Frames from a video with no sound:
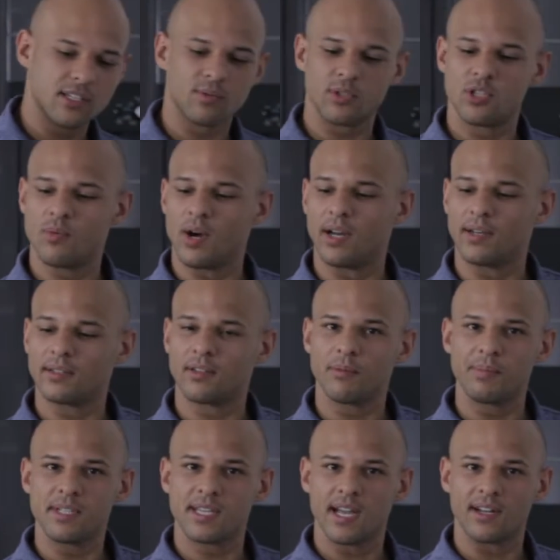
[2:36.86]
is what you want. Don't
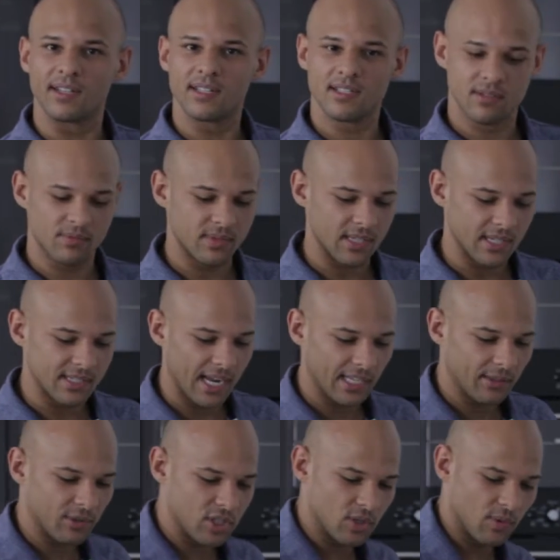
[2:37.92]
be scared. This is exactly
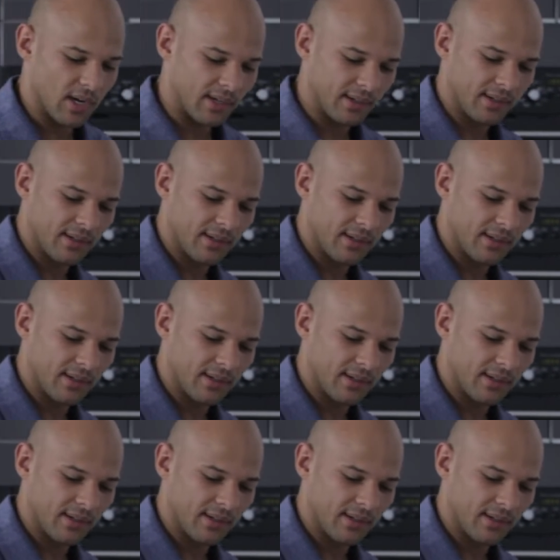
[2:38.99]
what you want.